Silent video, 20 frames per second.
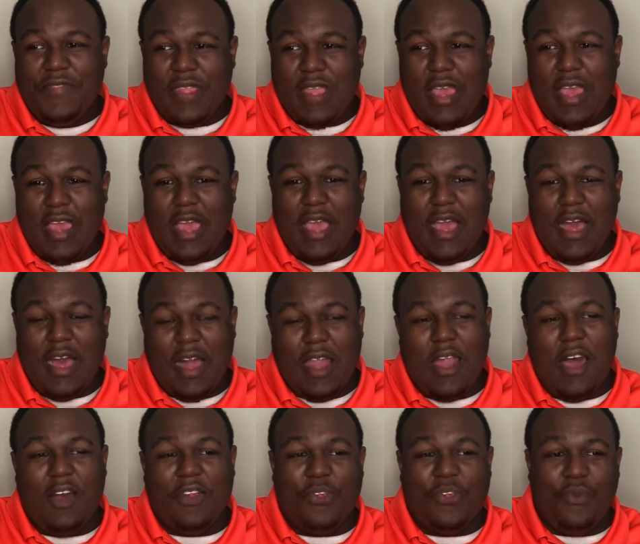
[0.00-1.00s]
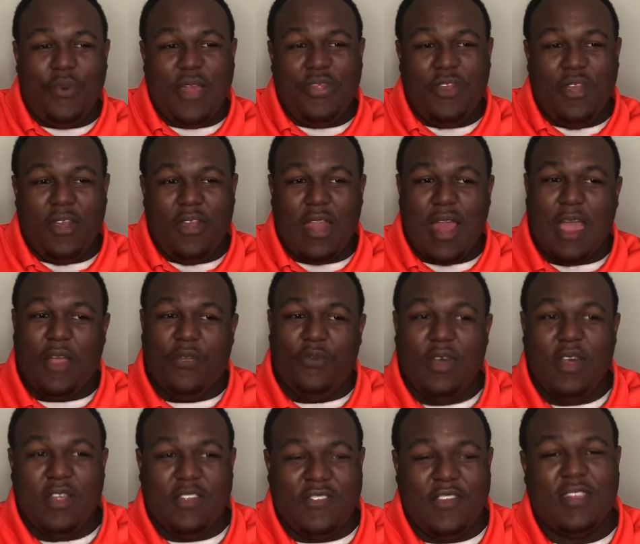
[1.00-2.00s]
And along the way, they're like,
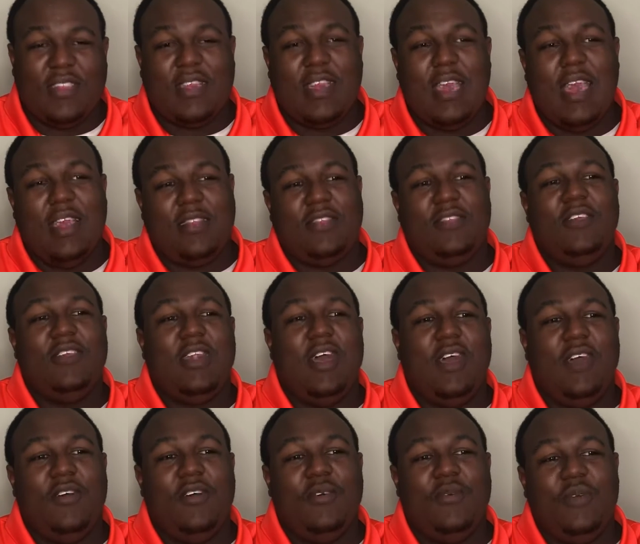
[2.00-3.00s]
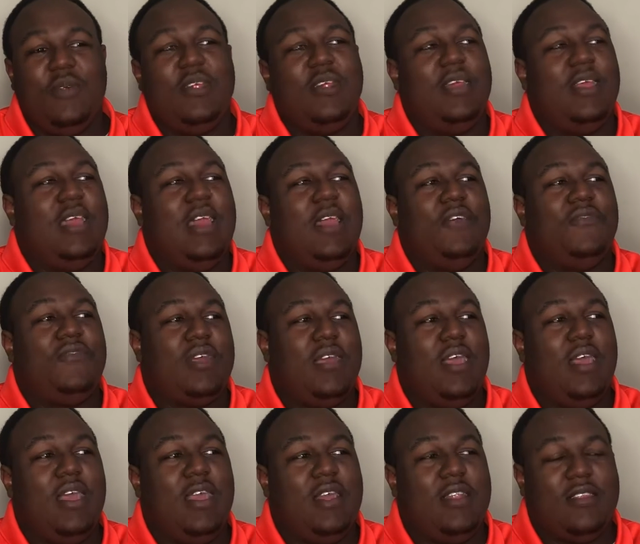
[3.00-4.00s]
well, just in case, you know,
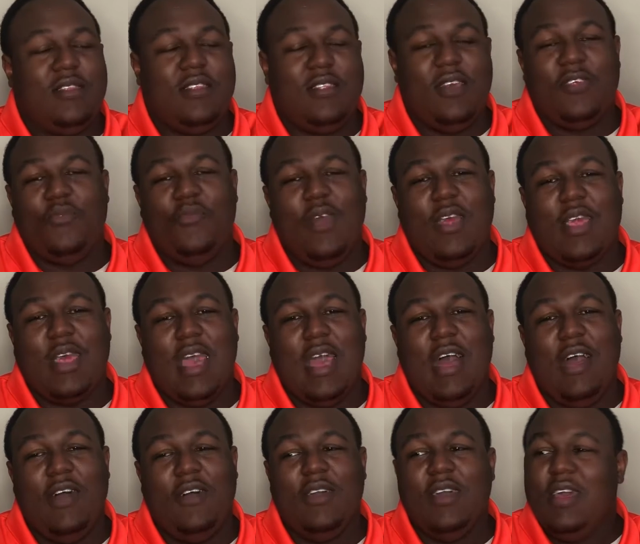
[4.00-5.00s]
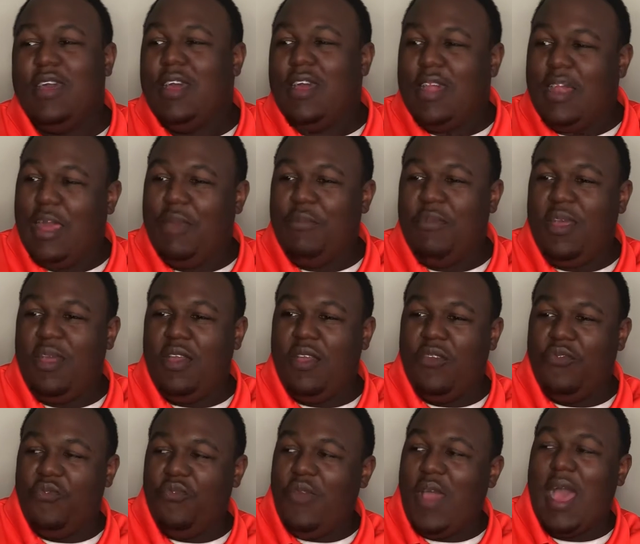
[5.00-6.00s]
everything doesn't work out, let me
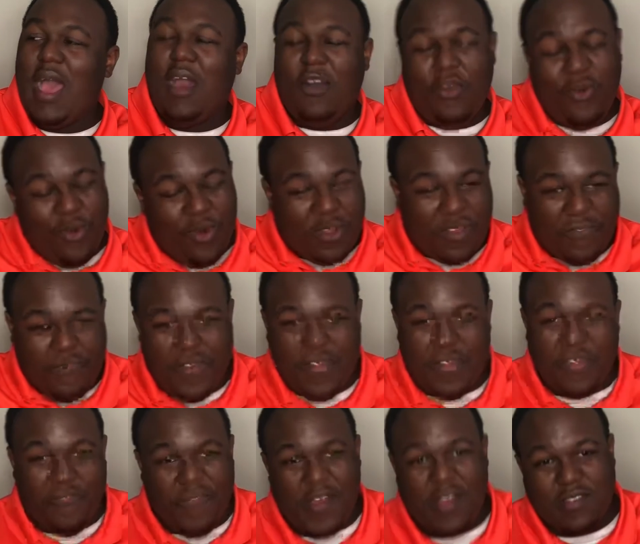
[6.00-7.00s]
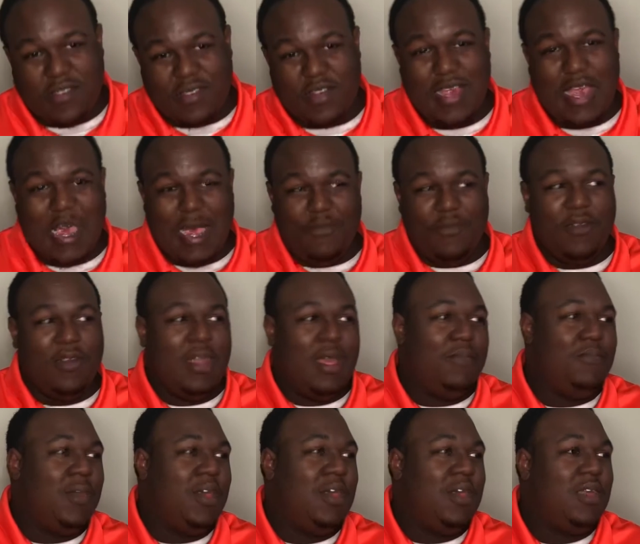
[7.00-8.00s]
ride a horse for the first time, or let
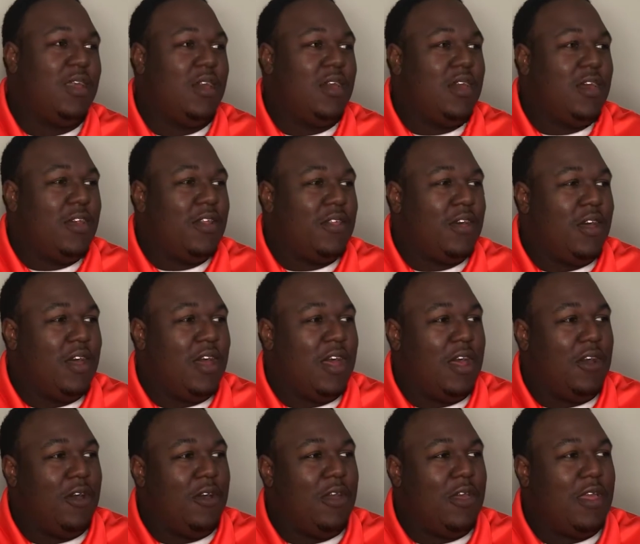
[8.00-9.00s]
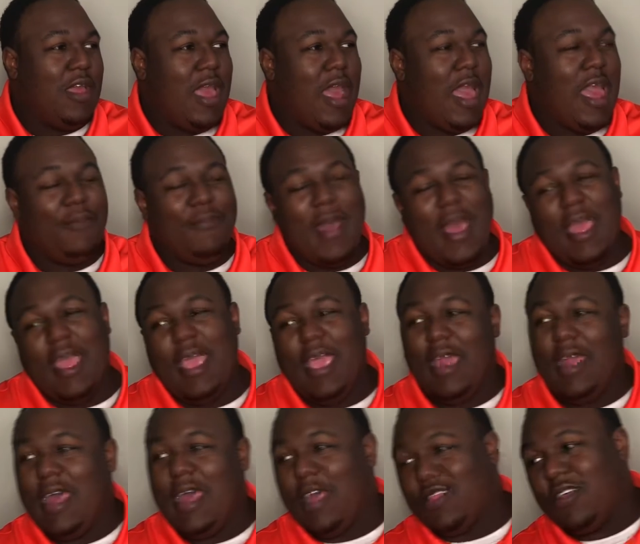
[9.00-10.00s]
me hang my
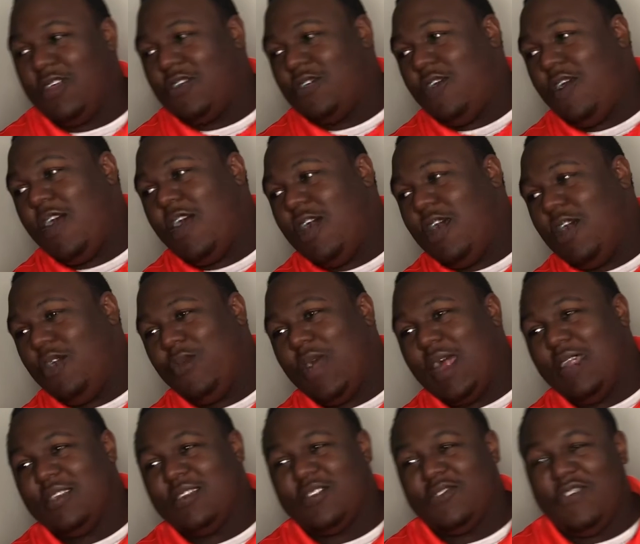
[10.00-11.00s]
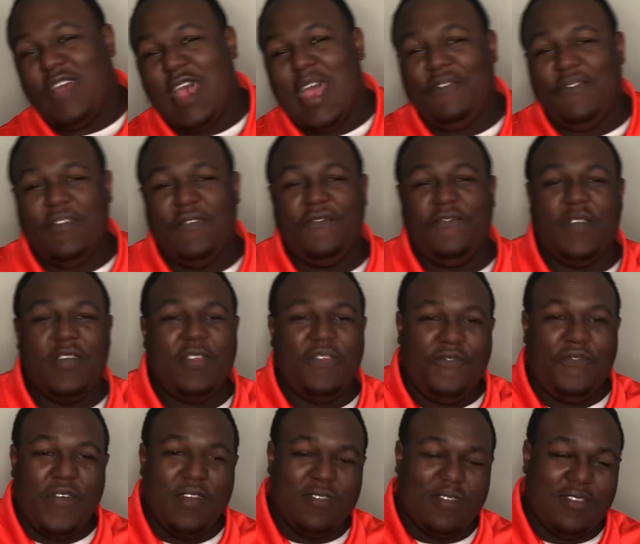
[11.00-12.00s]
head out the car while it's driving for the
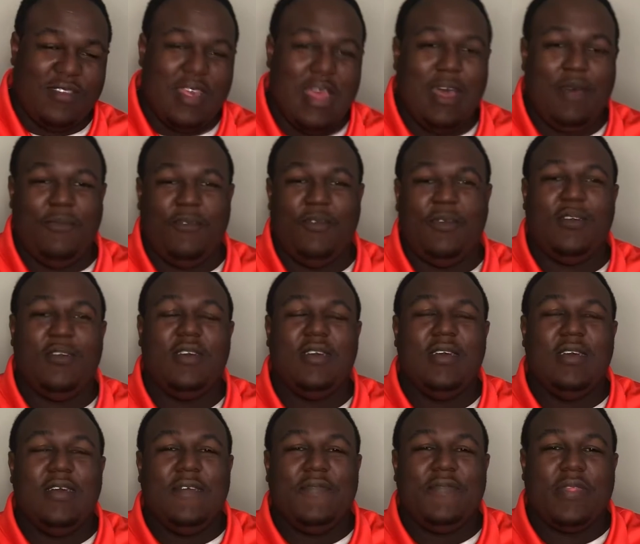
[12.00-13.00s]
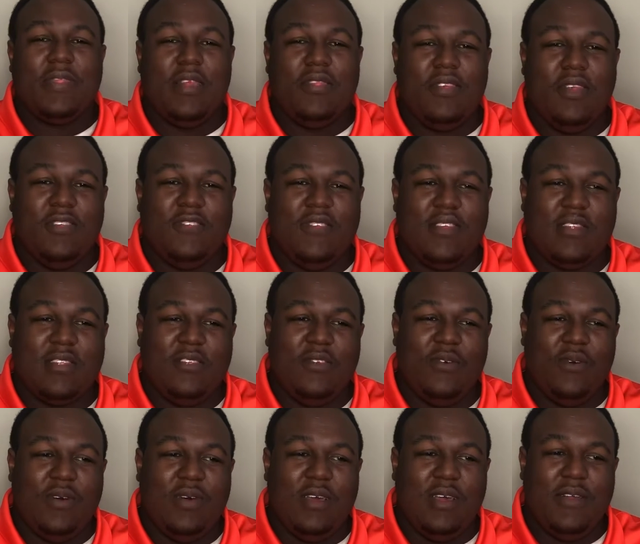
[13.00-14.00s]
first time, or they're just
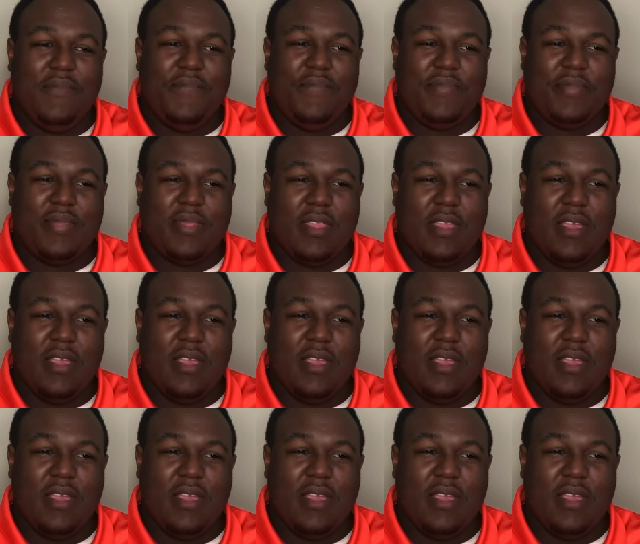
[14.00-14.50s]
doing.